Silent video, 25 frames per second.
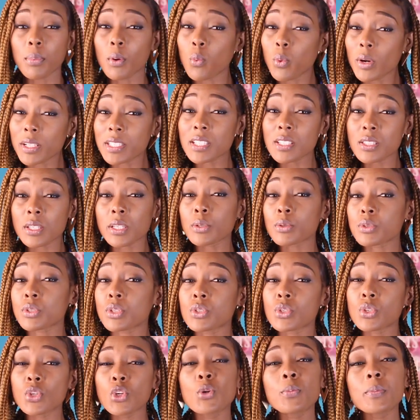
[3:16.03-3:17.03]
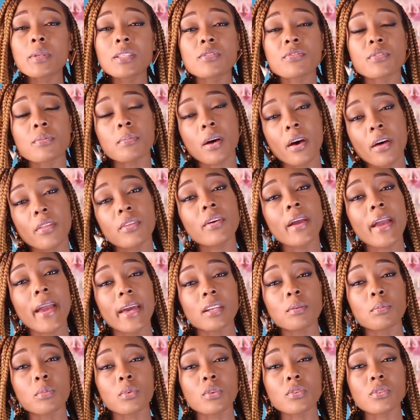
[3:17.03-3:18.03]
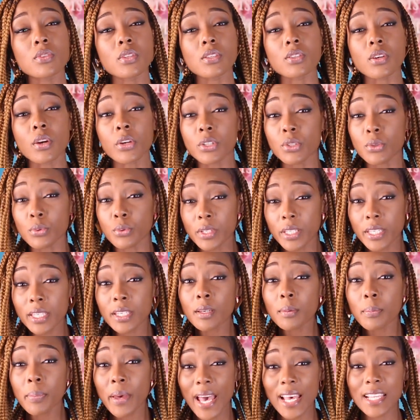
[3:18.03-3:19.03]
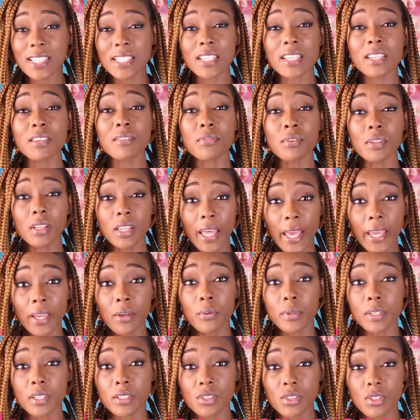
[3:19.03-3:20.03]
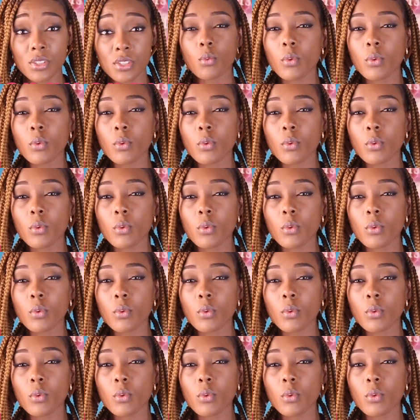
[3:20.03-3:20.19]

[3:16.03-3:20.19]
But what distinguishes humans from other animals is our unique capacity for language.